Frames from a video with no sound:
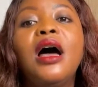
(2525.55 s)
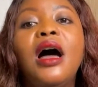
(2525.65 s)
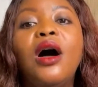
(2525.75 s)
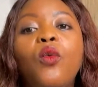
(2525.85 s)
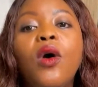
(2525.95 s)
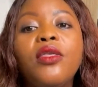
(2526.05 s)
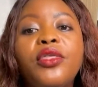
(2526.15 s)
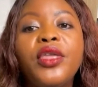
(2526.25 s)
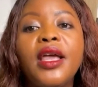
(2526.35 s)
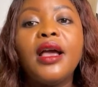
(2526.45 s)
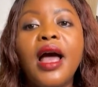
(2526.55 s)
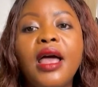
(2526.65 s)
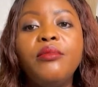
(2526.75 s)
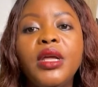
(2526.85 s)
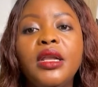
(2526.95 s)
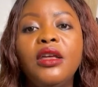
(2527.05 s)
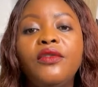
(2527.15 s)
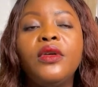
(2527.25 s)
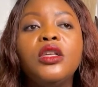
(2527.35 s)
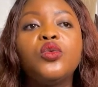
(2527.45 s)
One thing I
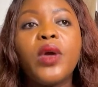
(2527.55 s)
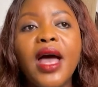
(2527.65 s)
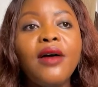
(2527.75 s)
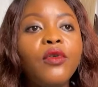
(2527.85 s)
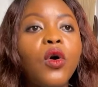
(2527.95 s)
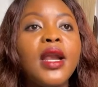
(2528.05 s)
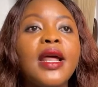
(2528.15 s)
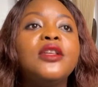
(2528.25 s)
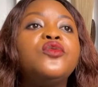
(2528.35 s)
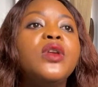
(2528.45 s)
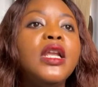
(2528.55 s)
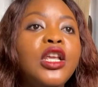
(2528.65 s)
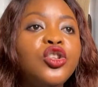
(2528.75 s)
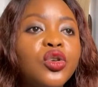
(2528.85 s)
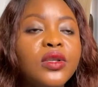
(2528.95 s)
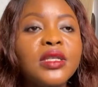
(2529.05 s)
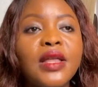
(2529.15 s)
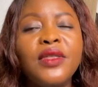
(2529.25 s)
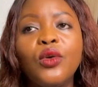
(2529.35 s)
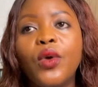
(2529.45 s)
believe is we have organized religions,
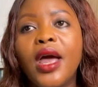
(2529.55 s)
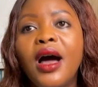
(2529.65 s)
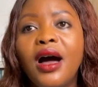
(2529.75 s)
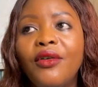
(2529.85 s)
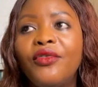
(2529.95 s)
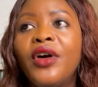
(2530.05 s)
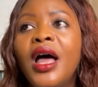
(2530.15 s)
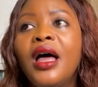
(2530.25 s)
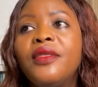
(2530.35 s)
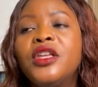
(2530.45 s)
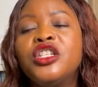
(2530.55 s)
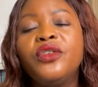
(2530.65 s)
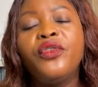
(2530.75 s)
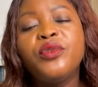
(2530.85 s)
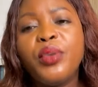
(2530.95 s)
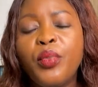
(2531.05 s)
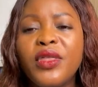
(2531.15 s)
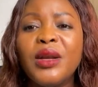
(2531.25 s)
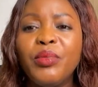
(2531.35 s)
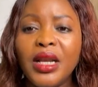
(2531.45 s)
and then we have the different people
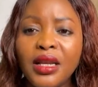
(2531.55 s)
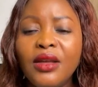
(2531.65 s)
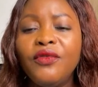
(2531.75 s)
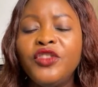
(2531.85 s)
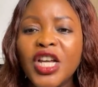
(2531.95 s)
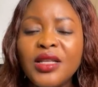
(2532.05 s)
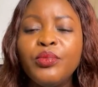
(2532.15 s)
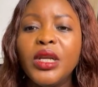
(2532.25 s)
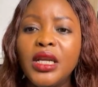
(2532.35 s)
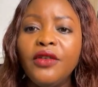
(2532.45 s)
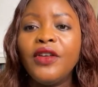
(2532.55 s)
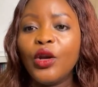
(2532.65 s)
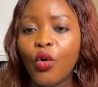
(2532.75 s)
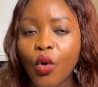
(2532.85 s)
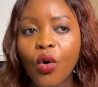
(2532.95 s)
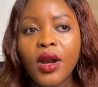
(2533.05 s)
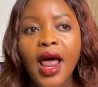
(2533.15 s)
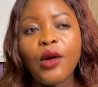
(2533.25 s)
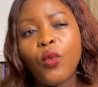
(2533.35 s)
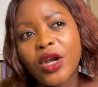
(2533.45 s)
that just believe in God
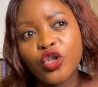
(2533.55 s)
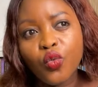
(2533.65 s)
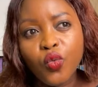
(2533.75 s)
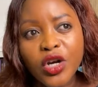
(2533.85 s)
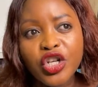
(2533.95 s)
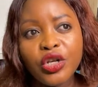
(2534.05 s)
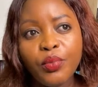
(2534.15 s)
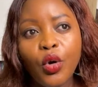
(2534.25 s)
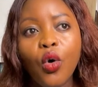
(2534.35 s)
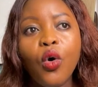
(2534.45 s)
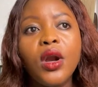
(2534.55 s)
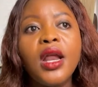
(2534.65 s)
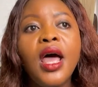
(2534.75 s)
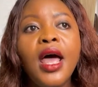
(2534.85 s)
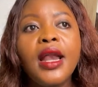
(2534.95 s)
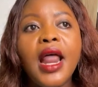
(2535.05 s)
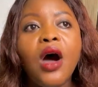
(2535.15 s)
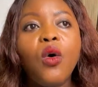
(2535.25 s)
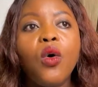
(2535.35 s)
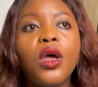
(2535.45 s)
and want to worship God.
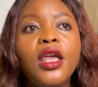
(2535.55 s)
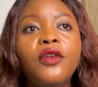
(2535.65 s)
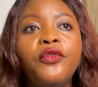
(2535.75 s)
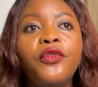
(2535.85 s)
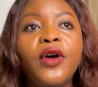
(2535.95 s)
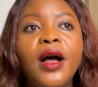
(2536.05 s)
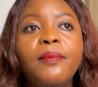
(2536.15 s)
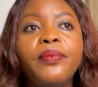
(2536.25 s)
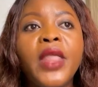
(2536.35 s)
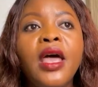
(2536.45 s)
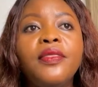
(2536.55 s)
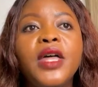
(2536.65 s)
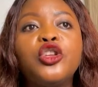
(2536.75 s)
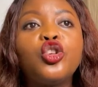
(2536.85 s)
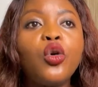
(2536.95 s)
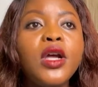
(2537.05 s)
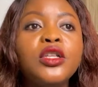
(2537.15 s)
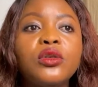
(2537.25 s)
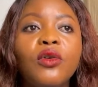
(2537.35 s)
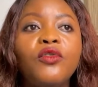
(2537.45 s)
Now, if the
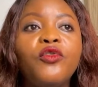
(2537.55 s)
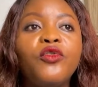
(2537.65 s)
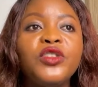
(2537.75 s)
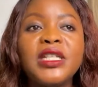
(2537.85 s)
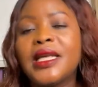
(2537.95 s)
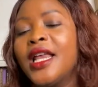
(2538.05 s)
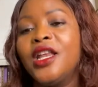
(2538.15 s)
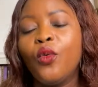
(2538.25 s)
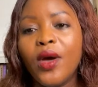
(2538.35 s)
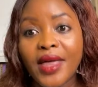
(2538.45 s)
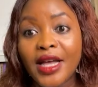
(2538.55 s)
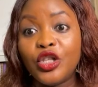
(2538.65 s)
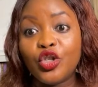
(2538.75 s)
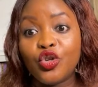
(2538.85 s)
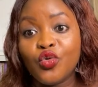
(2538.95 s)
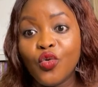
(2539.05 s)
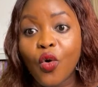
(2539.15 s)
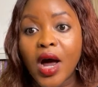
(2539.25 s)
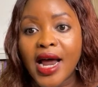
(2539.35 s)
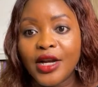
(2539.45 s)
choice of deciding whether it's true
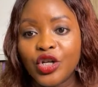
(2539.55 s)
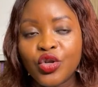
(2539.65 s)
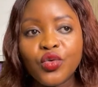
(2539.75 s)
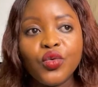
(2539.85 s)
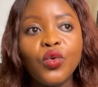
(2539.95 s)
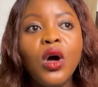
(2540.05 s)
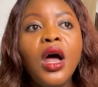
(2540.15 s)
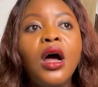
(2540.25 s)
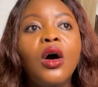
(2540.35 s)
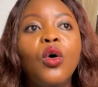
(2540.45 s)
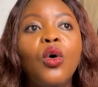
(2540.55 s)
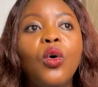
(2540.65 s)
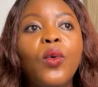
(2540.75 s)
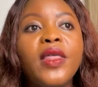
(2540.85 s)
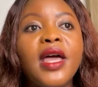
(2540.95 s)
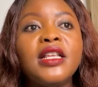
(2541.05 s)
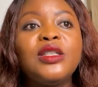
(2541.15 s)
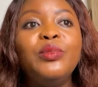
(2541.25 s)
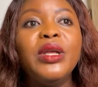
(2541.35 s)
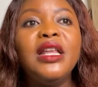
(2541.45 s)
or untrue, or whether
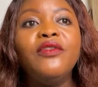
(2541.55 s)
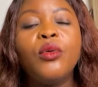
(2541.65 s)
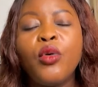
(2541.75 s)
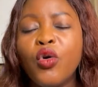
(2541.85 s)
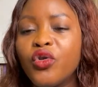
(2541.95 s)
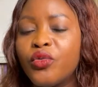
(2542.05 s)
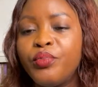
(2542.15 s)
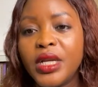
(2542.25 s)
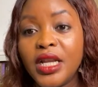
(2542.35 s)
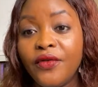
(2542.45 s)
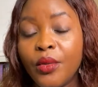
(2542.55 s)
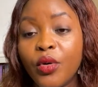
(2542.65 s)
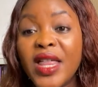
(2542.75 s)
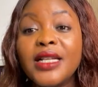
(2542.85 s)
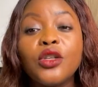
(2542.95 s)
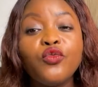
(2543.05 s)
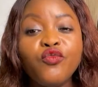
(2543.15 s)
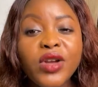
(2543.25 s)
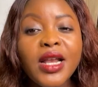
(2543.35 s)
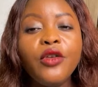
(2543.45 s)
it's believable or not believable, that
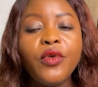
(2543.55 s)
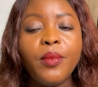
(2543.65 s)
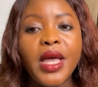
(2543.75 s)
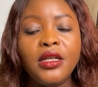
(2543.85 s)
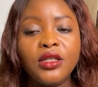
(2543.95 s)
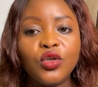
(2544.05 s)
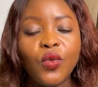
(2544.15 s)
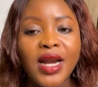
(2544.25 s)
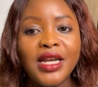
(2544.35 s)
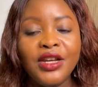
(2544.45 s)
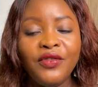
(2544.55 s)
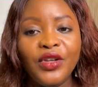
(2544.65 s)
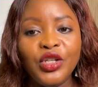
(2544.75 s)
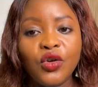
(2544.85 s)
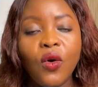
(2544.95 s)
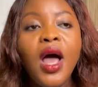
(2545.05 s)
really remains to an individual.